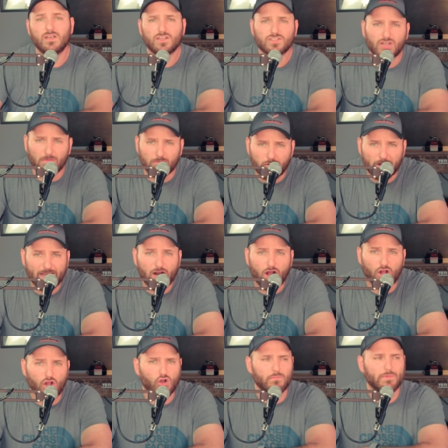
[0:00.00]
So to bring it
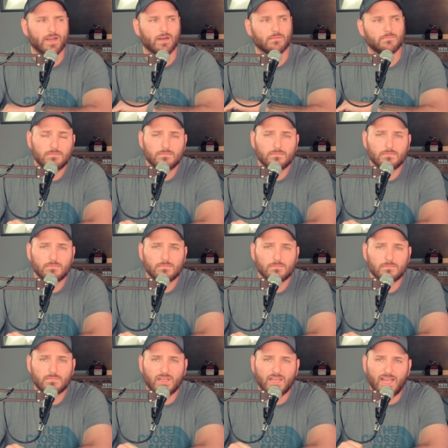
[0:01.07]
all home here,
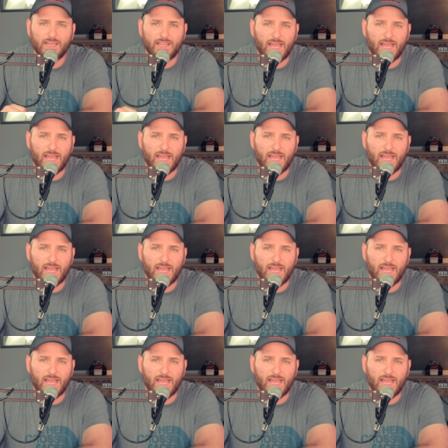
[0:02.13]
can